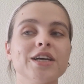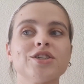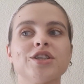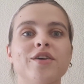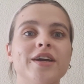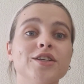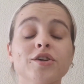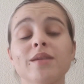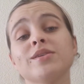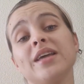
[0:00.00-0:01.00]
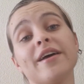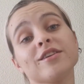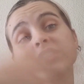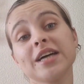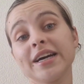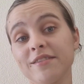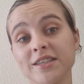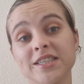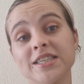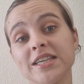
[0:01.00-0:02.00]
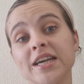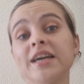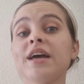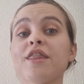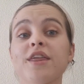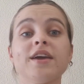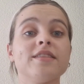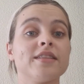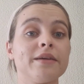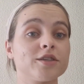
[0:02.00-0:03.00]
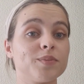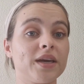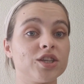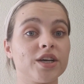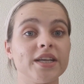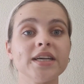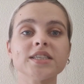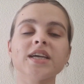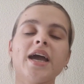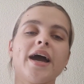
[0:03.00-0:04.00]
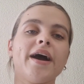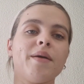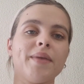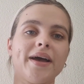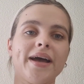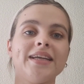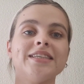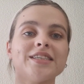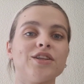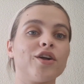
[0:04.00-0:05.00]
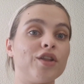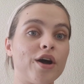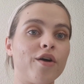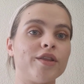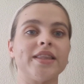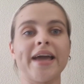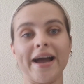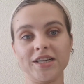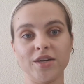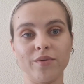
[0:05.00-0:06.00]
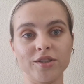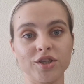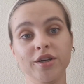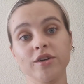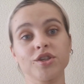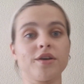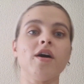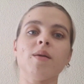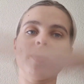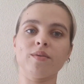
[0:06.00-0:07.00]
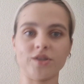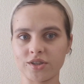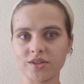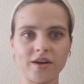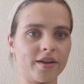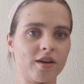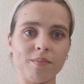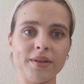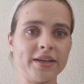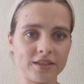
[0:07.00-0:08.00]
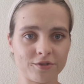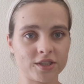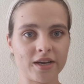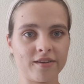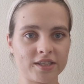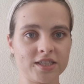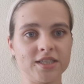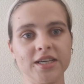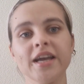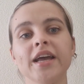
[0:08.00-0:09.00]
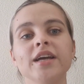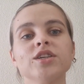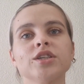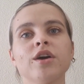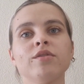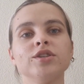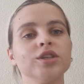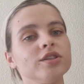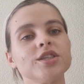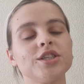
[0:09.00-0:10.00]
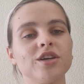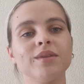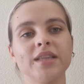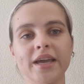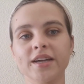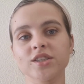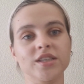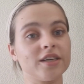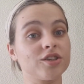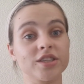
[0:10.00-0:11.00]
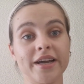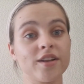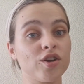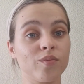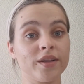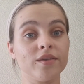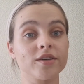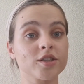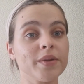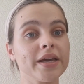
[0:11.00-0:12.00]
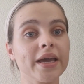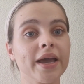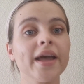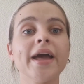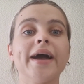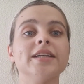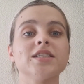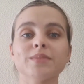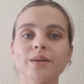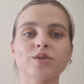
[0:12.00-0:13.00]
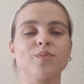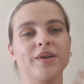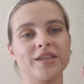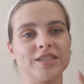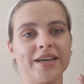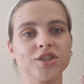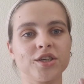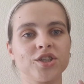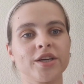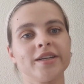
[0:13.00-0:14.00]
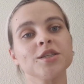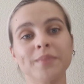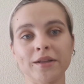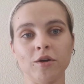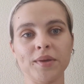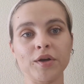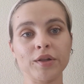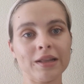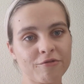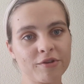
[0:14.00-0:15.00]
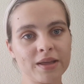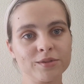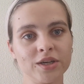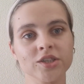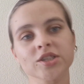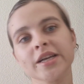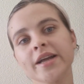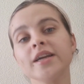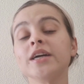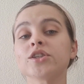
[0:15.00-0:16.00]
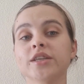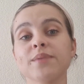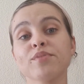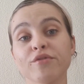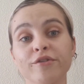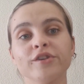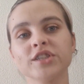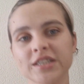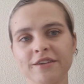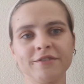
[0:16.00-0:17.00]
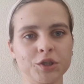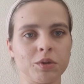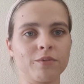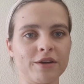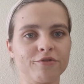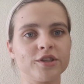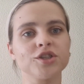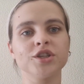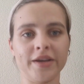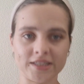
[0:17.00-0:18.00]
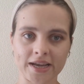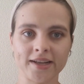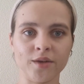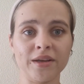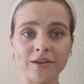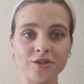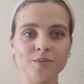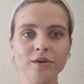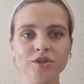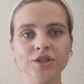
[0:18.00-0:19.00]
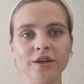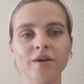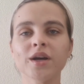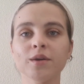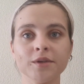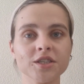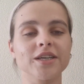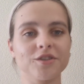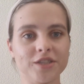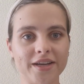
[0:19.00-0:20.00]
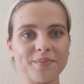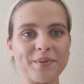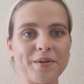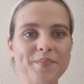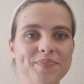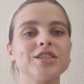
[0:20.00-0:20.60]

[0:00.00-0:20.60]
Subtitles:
So he took them to the other side of the city thinking that they were speaking Chinese, and he did not know that they actually wanted to go to the harbor, which is on a completely different side of the city. So don't assume that they can just understand you when you are speaking, and sometimes your pronunciation in Chinese might not be good enough for them to understand, so they prefer to see a visual reference to know exactly where they're supposed to go, which is understandable.